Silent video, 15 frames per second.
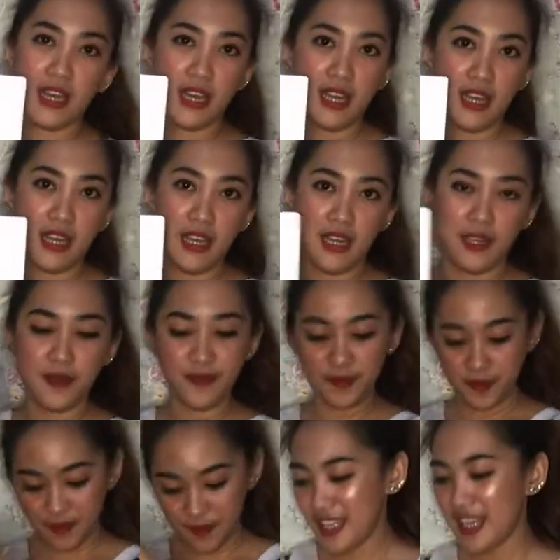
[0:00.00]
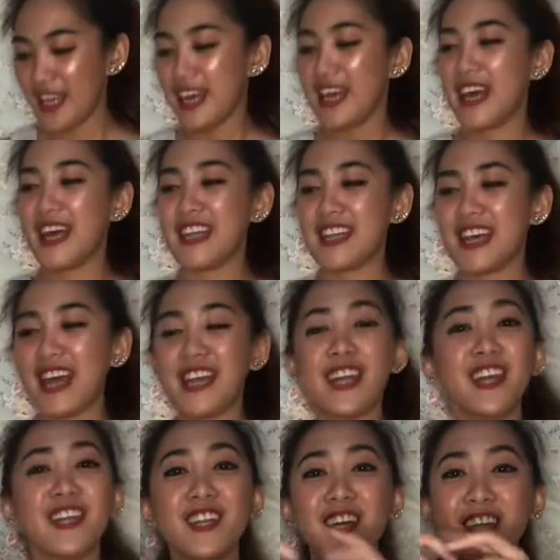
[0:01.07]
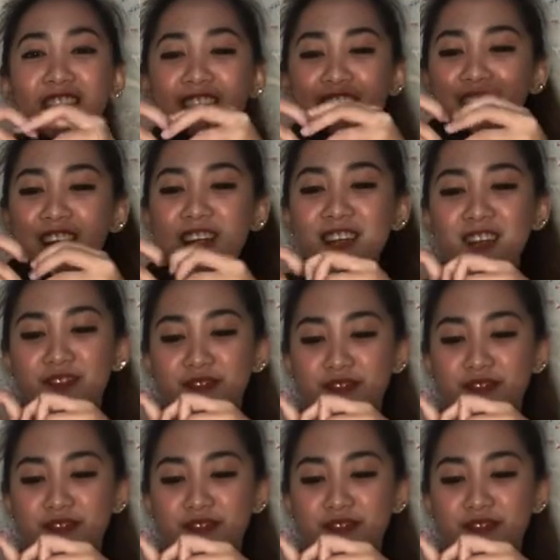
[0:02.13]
Ayan. And then another